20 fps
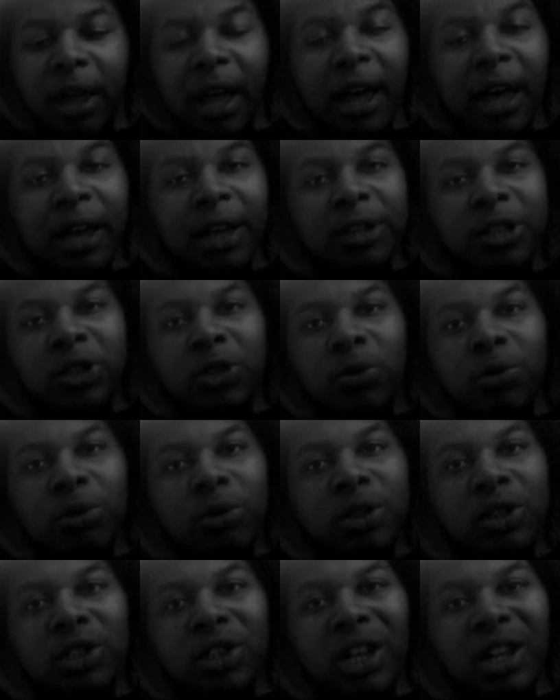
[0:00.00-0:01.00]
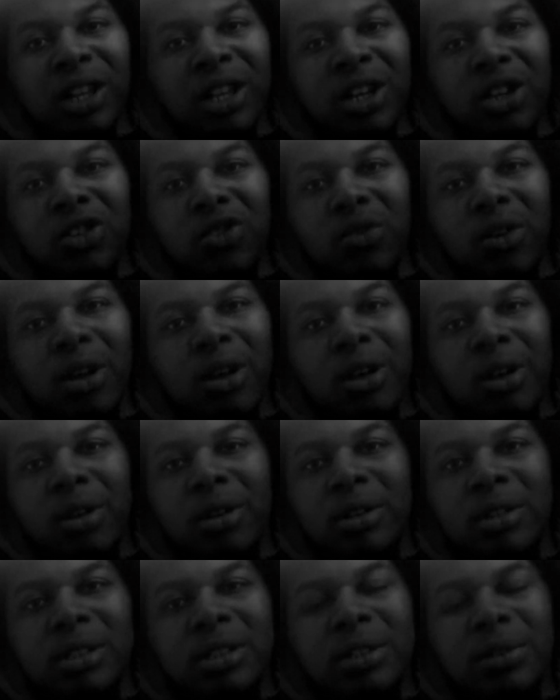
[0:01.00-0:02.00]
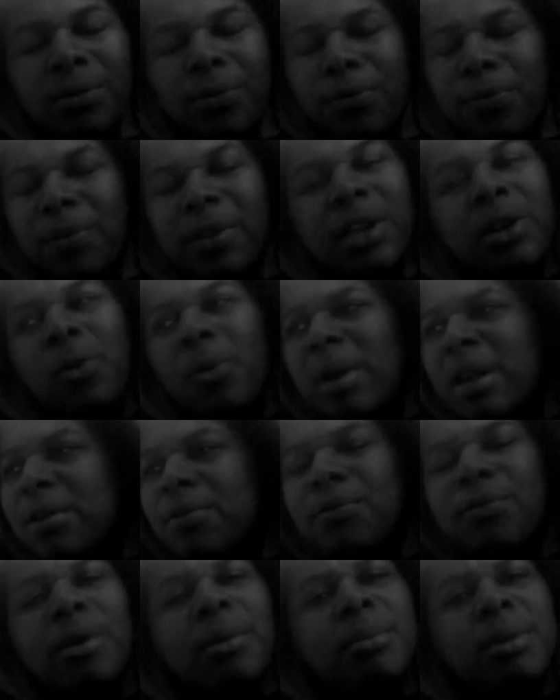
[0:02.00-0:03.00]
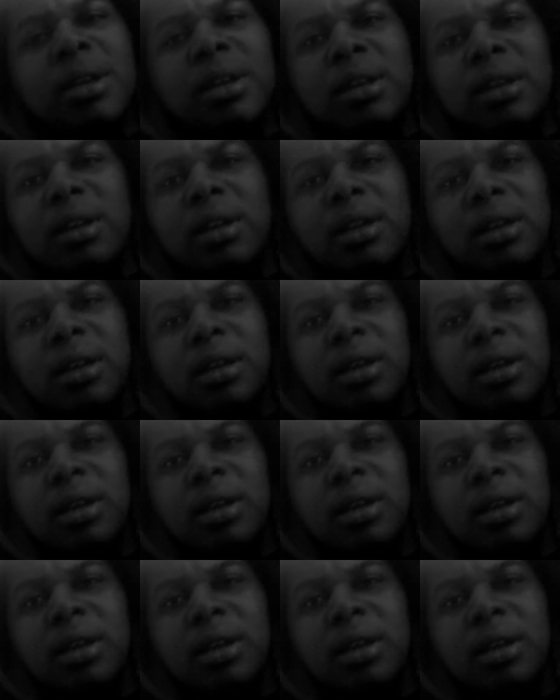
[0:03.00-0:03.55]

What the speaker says: Guys who are selling drugs feet away from me.